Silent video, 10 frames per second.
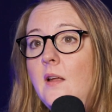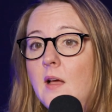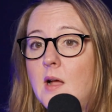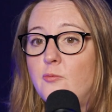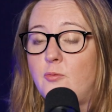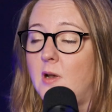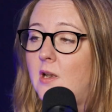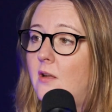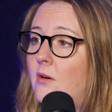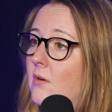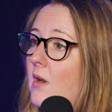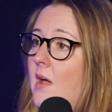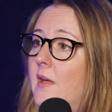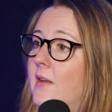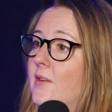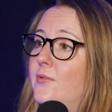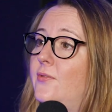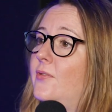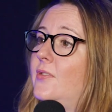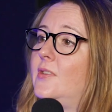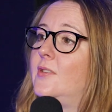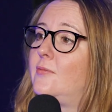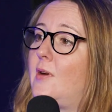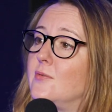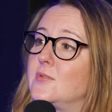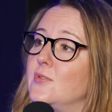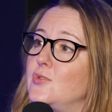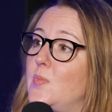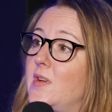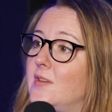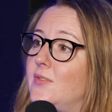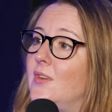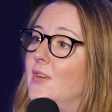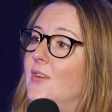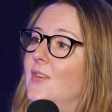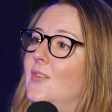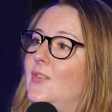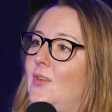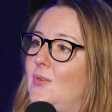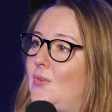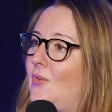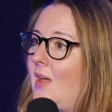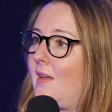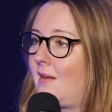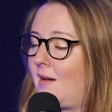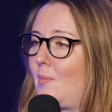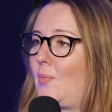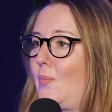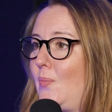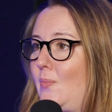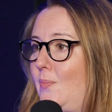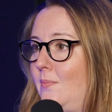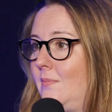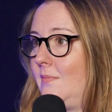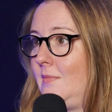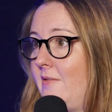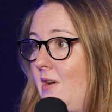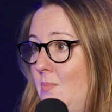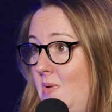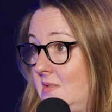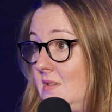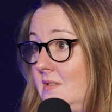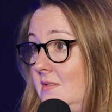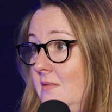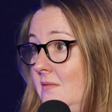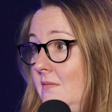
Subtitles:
And I come from a long line of rogues and entrepreneurs. So setting up your own business